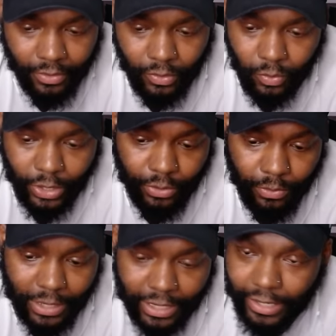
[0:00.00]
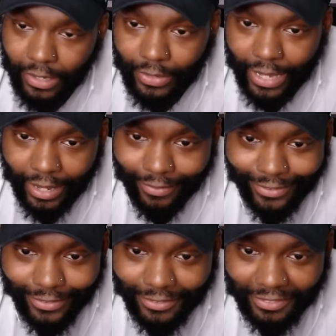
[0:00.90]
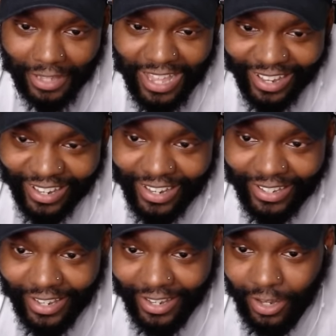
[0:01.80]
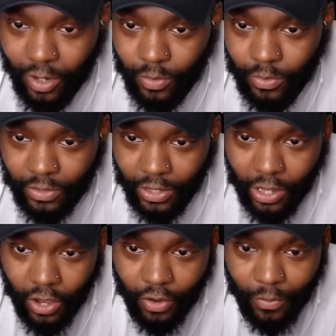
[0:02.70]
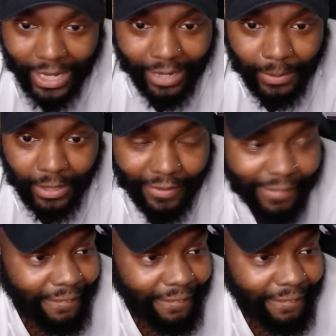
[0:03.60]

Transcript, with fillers: when you really don't have to, like it, it goes a long way, man.